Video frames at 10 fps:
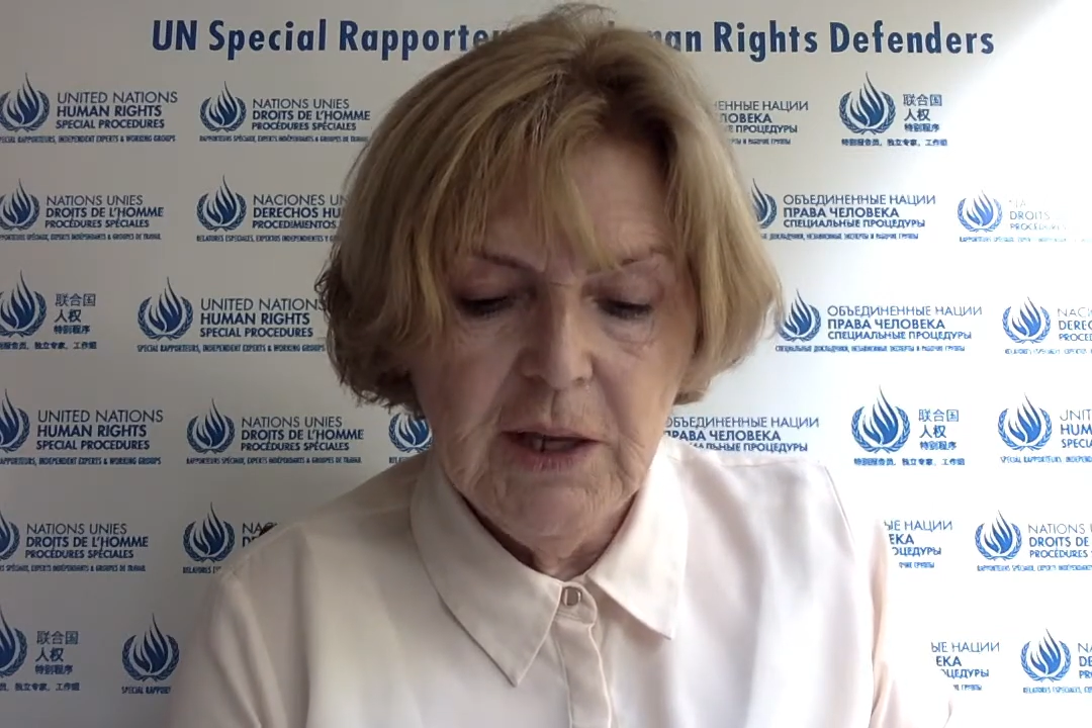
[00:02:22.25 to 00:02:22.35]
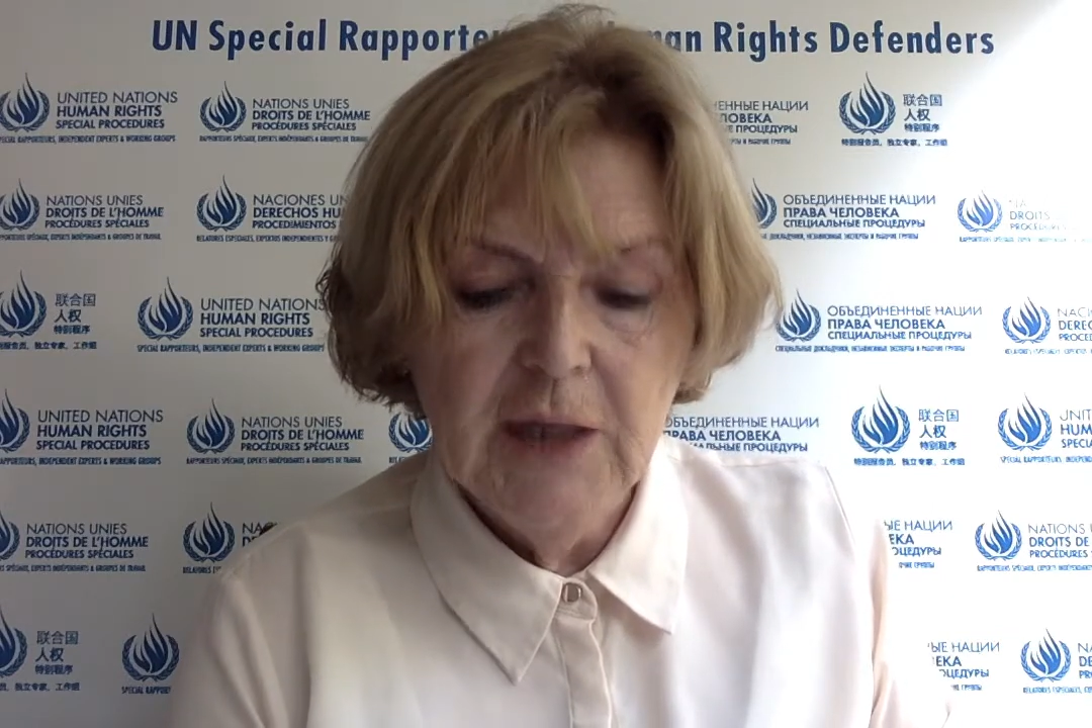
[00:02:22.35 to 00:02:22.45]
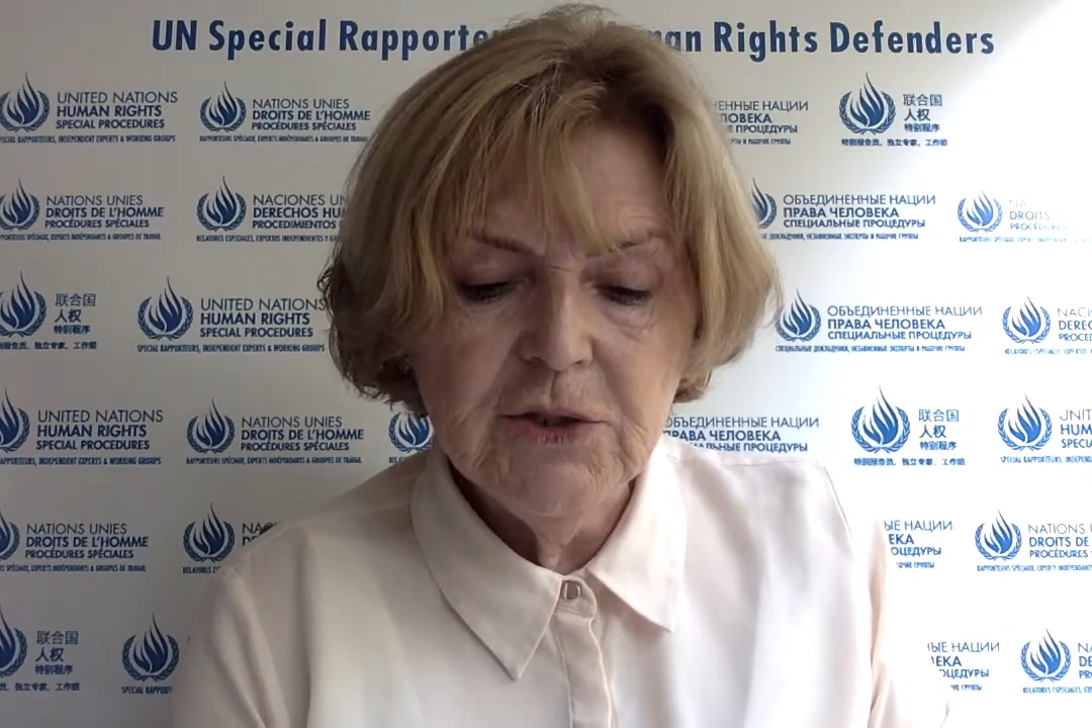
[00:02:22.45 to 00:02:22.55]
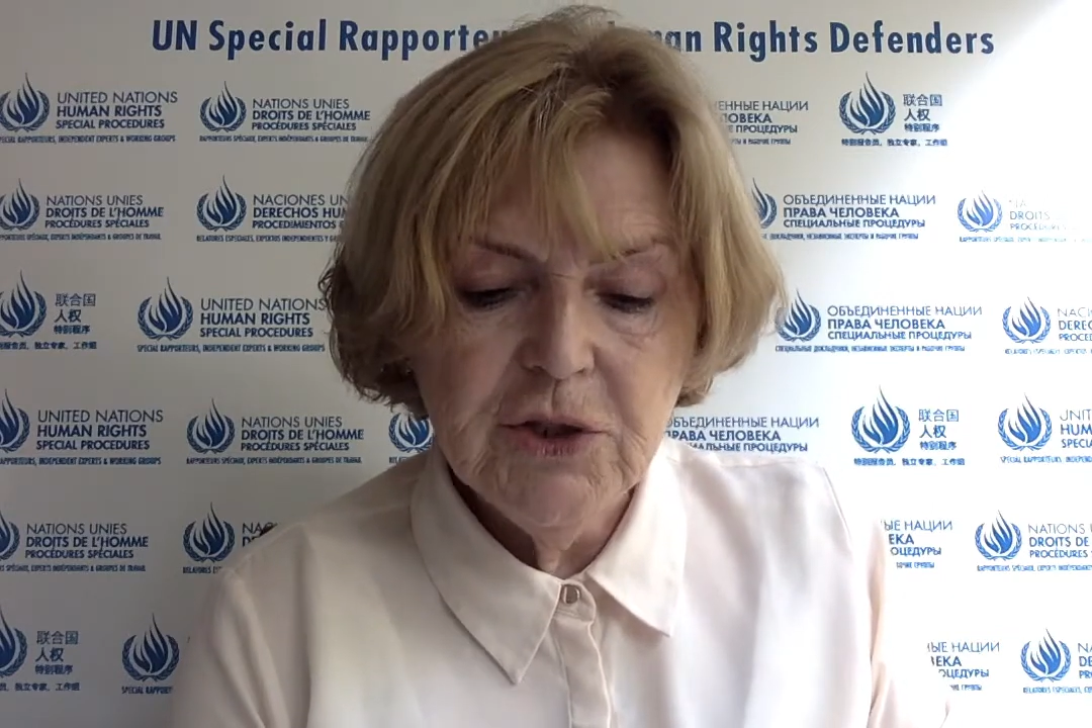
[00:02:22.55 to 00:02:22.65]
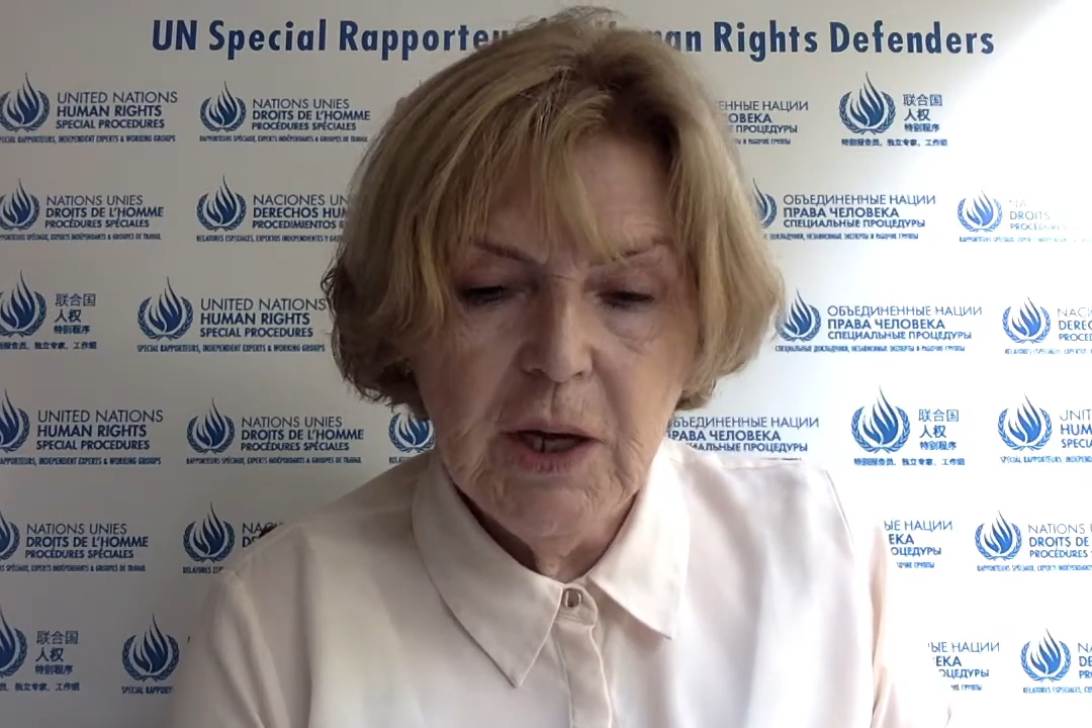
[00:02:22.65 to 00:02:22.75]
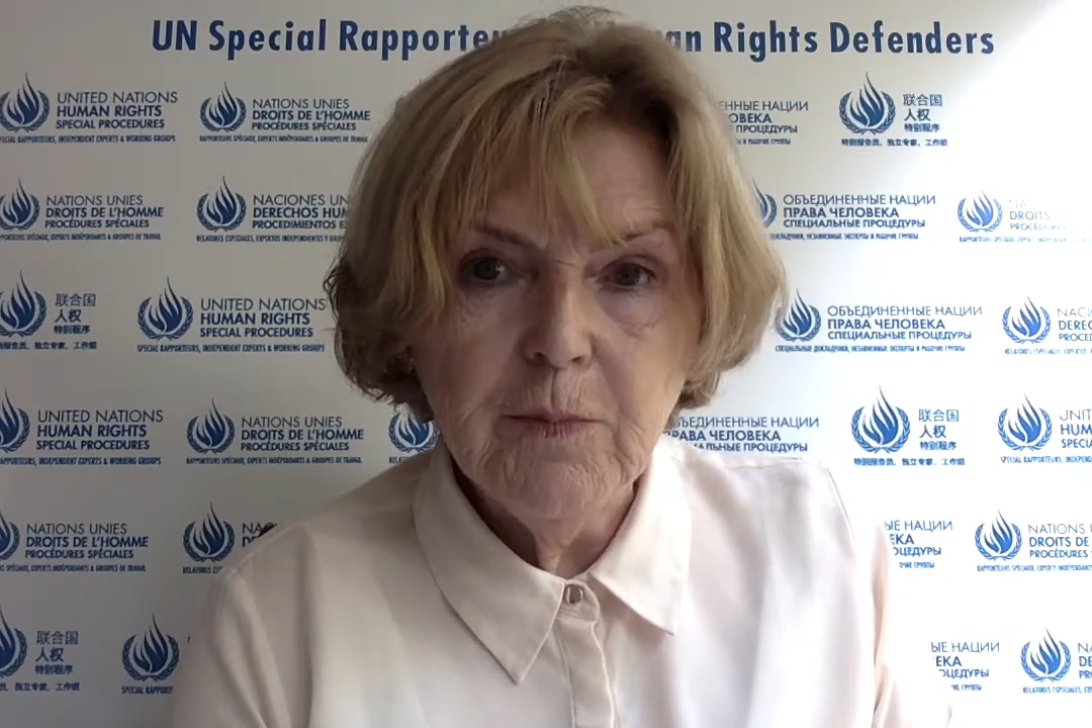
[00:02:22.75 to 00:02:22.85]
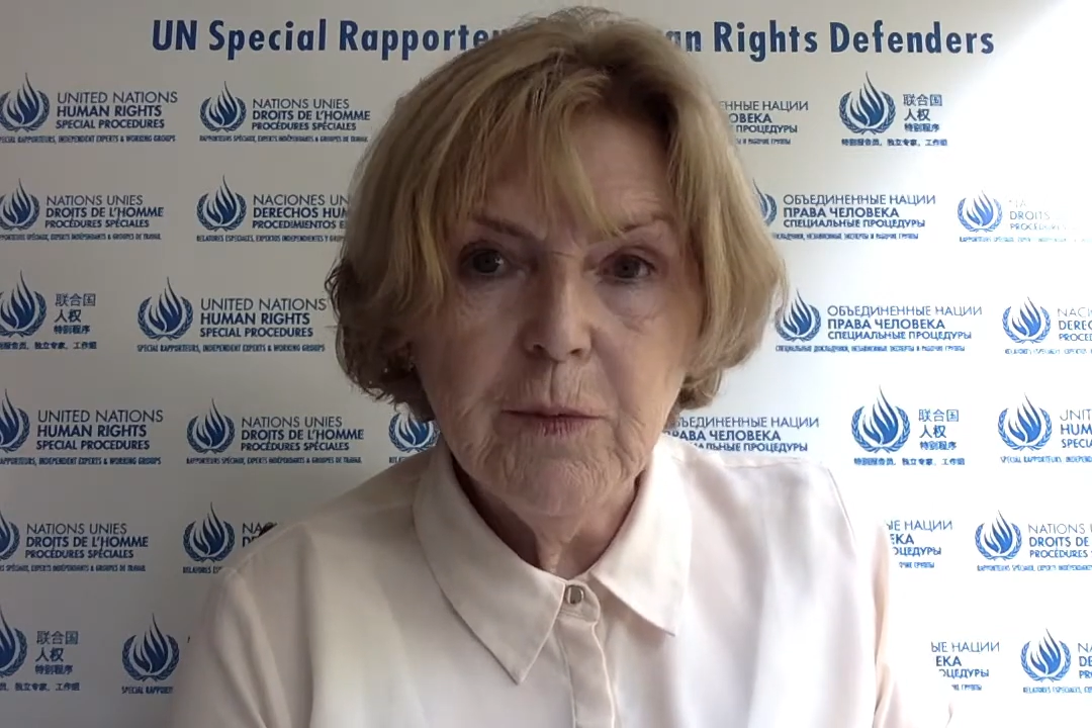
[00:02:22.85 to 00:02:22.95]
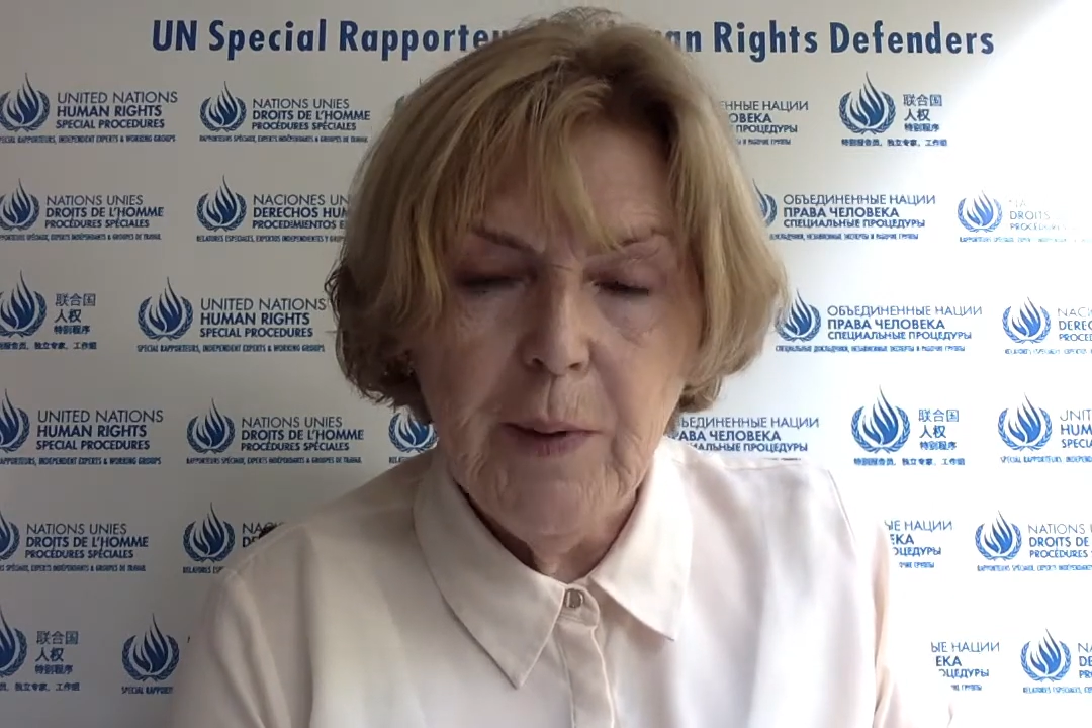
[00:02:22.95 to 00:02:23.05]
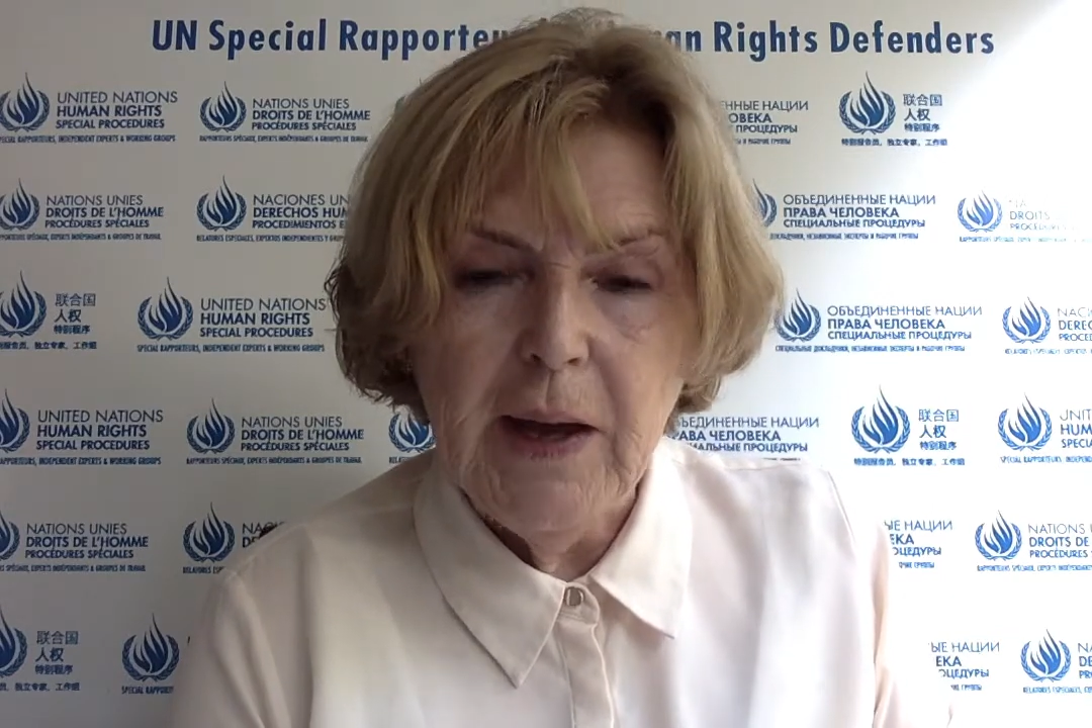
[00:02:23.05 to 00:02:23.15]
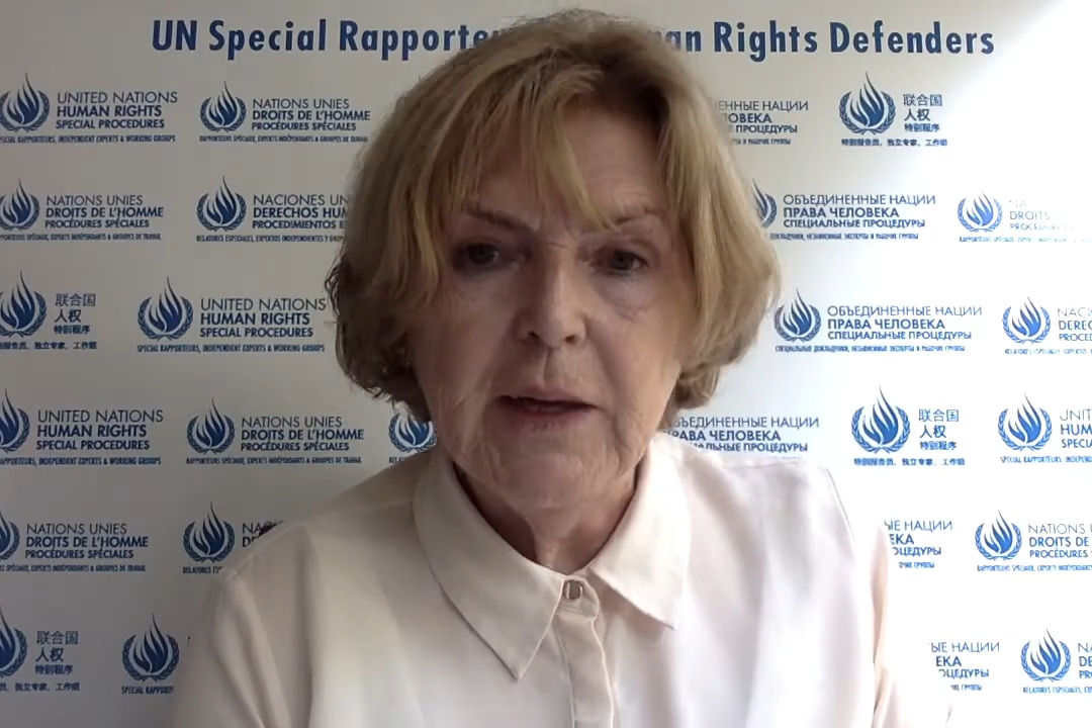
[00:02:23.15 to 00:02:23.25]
and shaped by